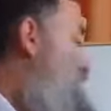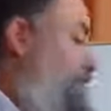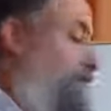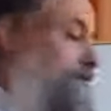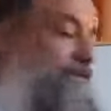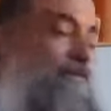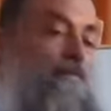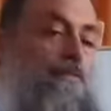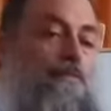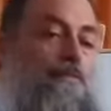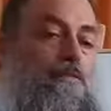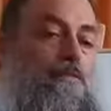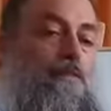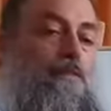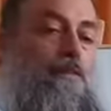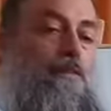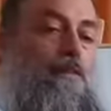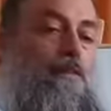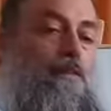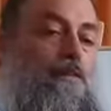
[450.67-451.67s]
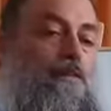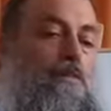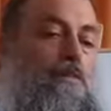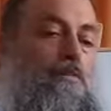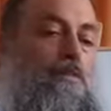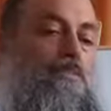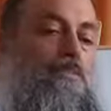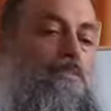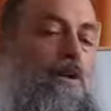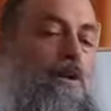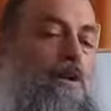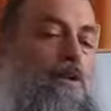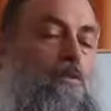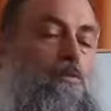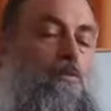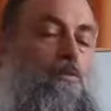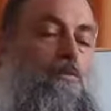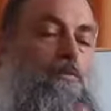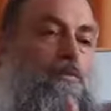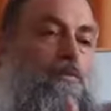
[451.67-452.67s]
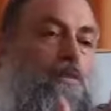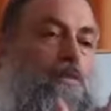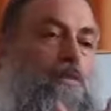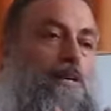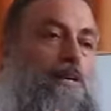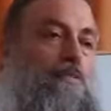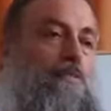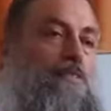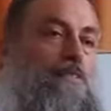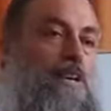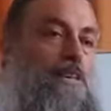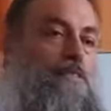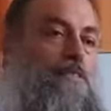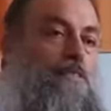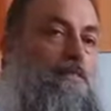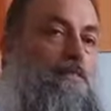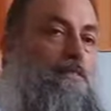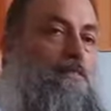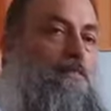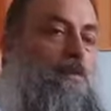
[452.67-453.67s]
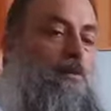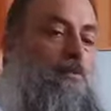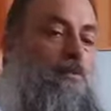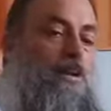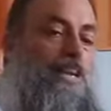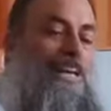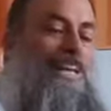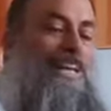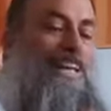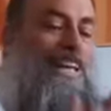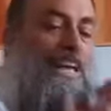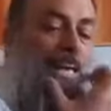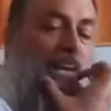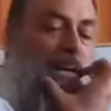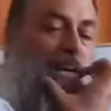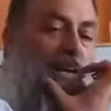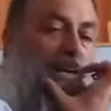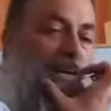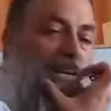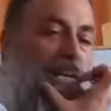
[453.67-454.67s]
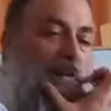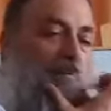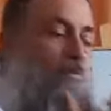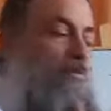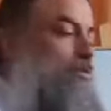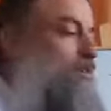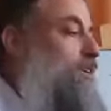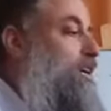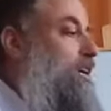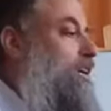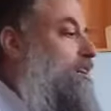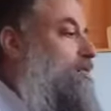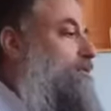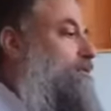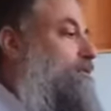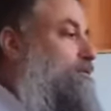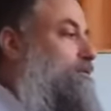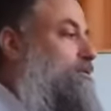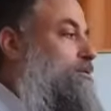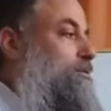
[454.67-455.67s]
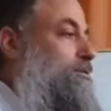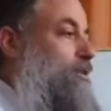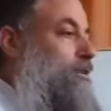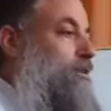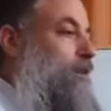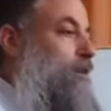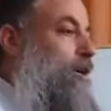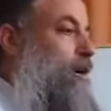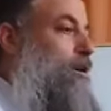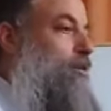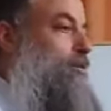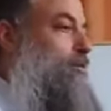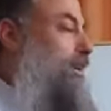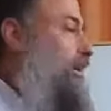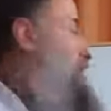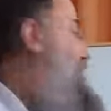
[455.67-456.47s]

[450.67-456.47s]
if there is no vessel, no kli in Hebrew, to hold